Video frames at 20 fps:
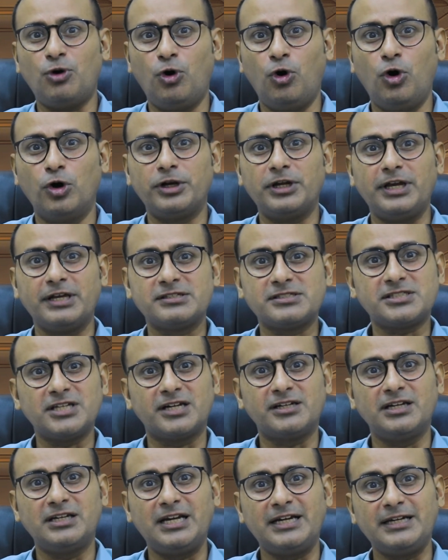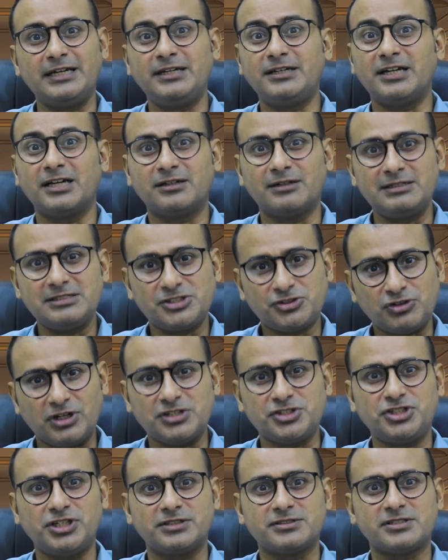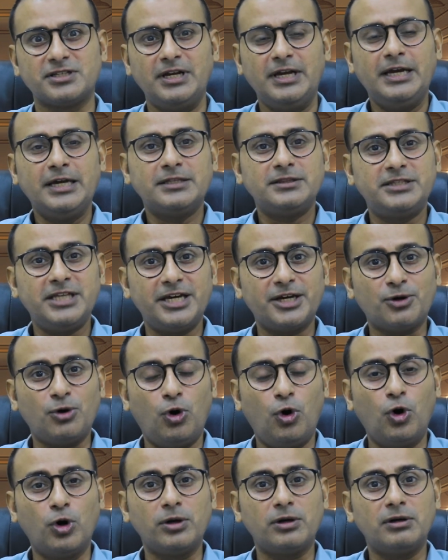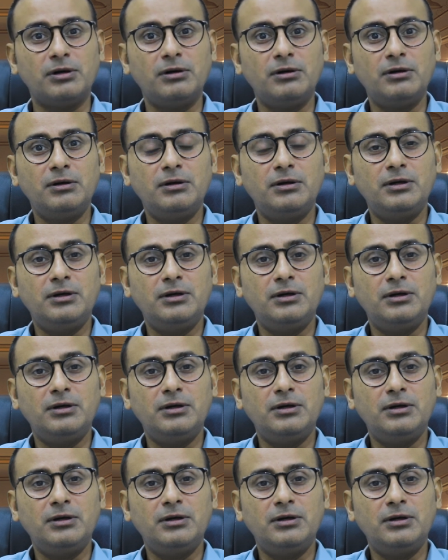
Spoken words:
own external and internal structures, their own,